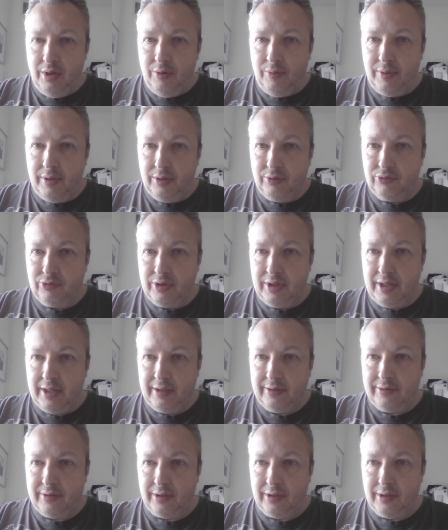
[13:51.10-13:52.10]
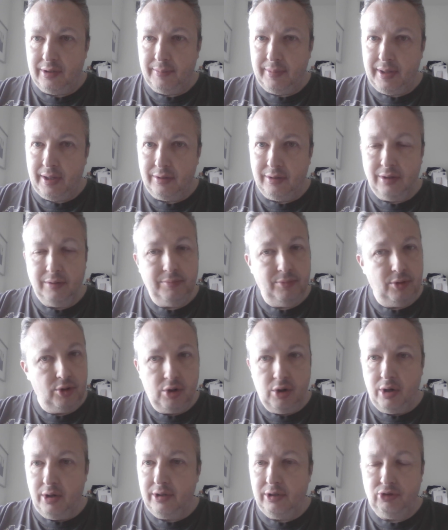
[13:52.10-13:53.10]
what else can I tell you about? Uh,
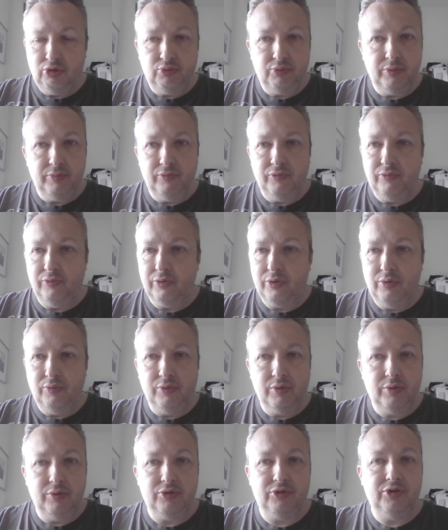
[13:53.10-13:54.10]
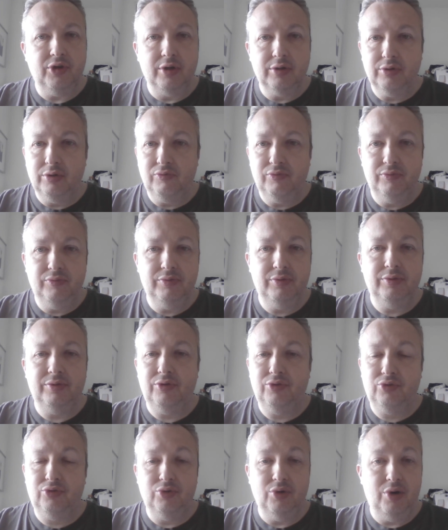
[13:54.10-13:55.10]
McCartney's sung the,
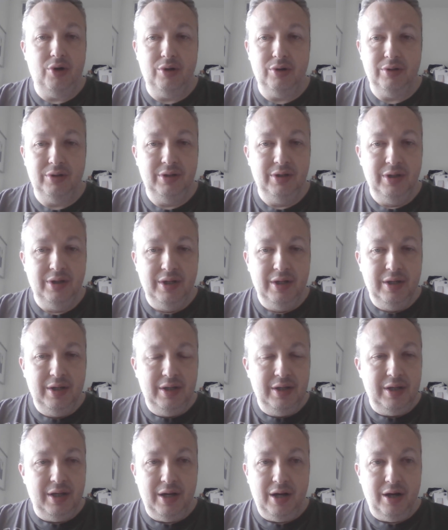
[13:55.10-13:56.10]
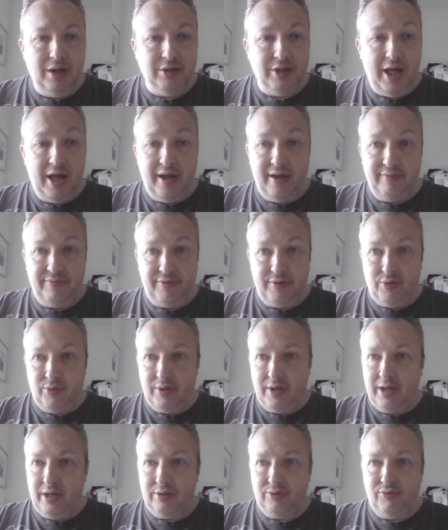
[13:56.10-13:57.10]
the song uh, live here
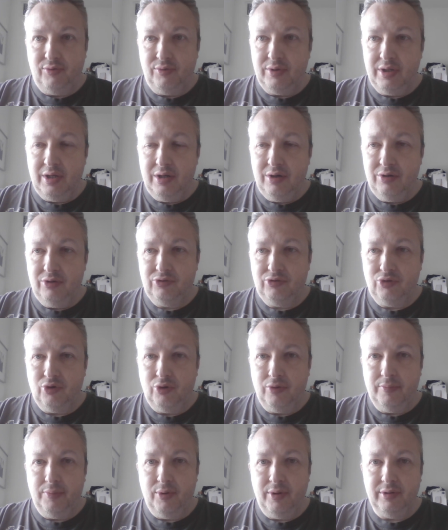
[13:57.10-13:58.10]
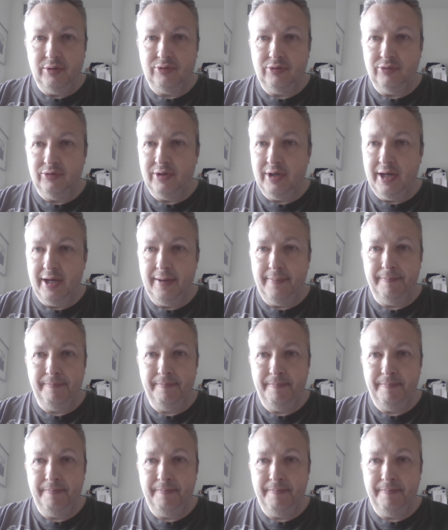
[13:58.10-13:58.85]
and there through the years, certain points in time,